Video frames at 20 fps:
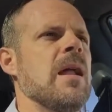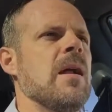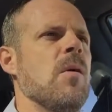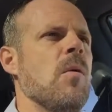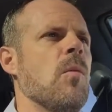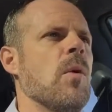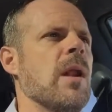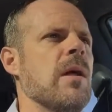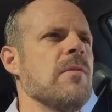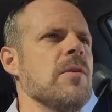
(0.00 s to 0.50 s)

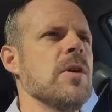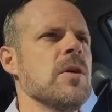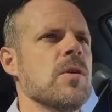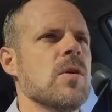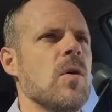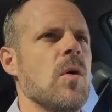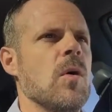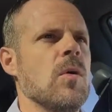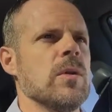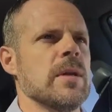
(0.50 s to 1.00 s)
whatever your
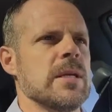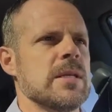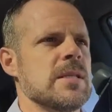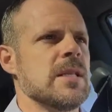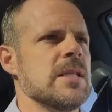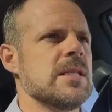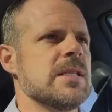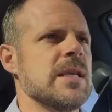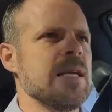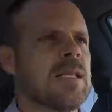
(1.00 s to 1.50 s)
goal is,
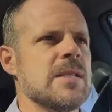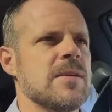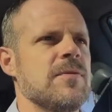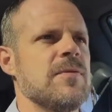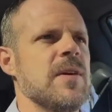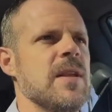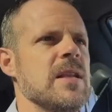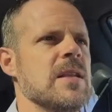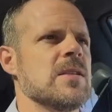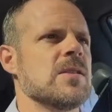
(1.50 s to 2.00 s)
let's say it's a
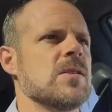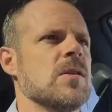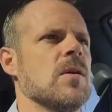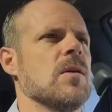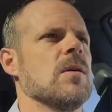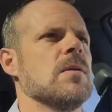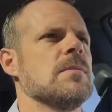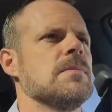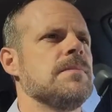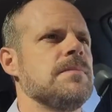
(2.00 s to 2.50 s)
fitness
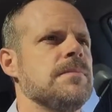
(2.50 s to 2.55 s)
goal,